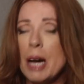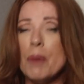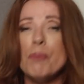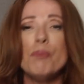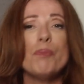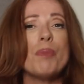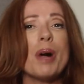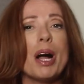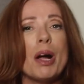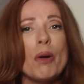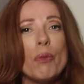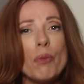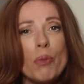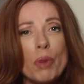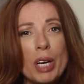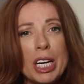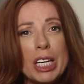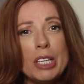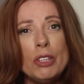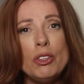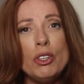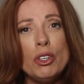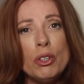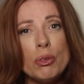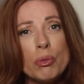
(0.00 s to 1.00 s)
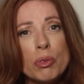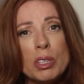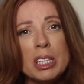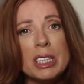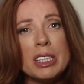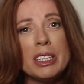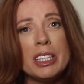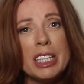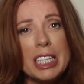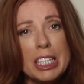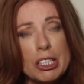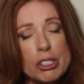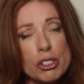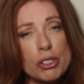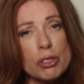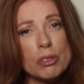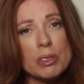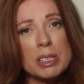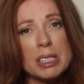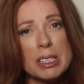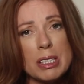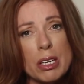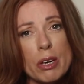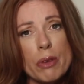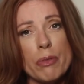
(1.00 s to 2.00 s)
But when you release
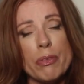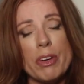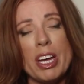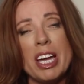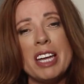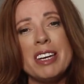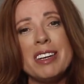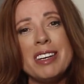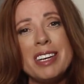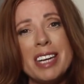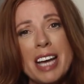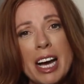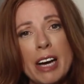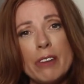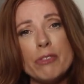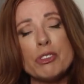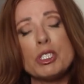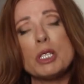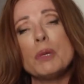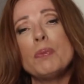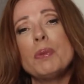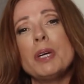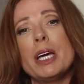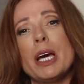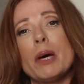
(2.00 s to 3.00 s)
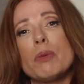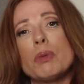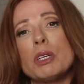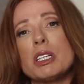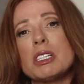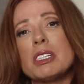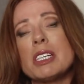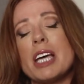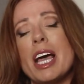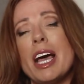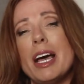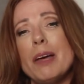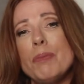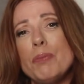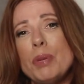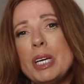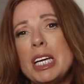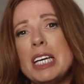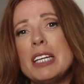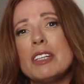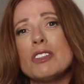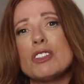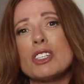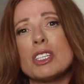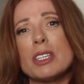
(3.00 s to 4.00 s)
yourself enough to be able to tap
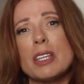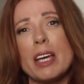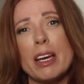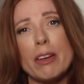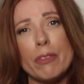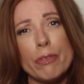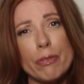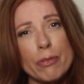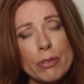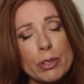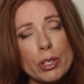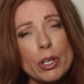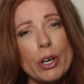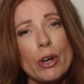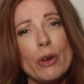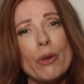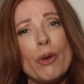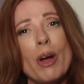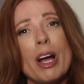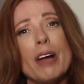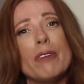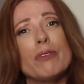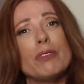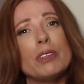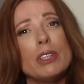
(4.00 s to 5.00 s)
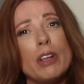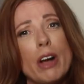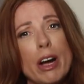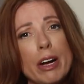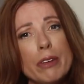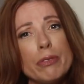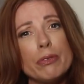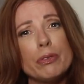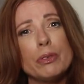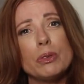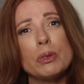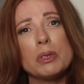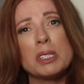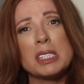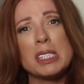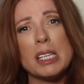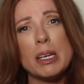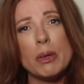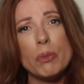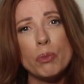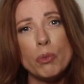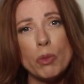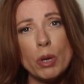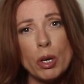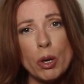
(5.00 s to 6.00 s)
into that flow of life force
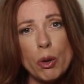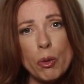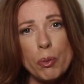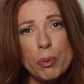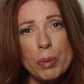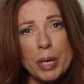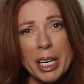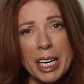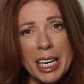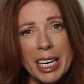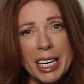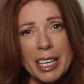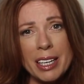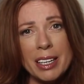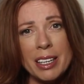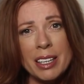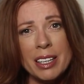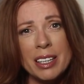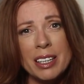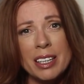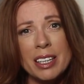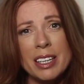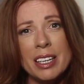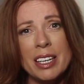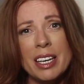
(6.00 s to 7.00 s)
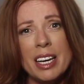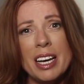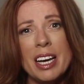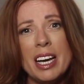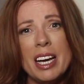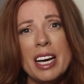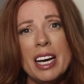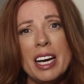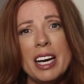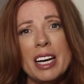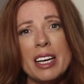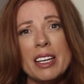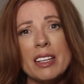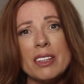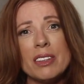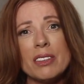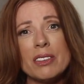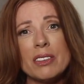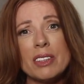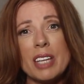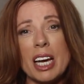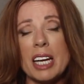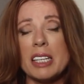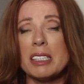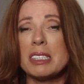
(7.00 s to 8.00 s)
and well-being,
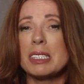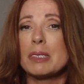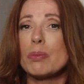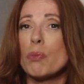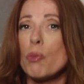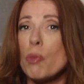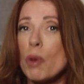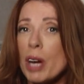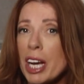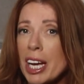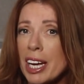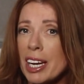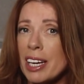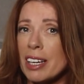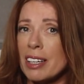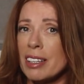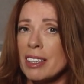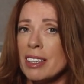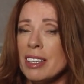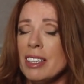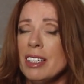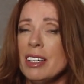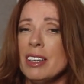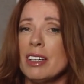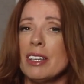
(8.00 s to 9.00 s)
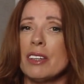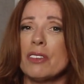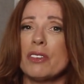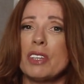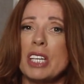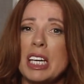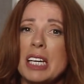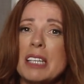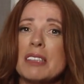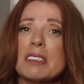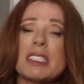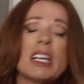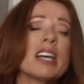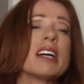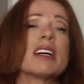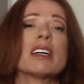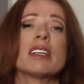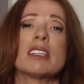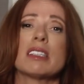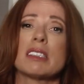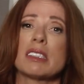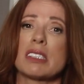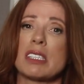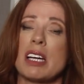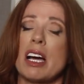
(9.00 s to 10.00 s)
that's when things are going
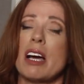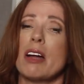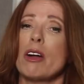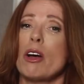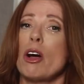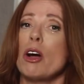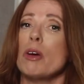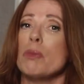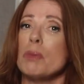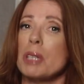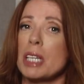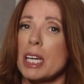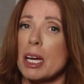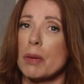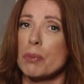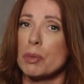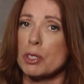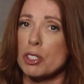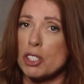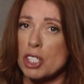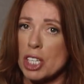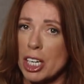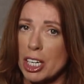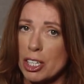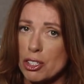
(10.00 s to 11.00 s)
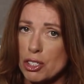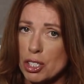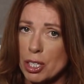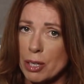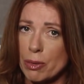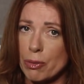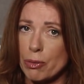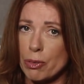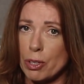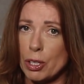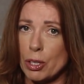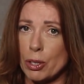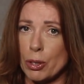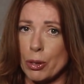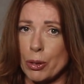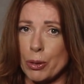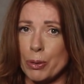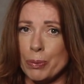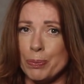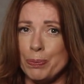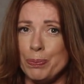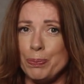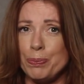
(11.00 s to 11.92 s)
to start opening up and changing for you.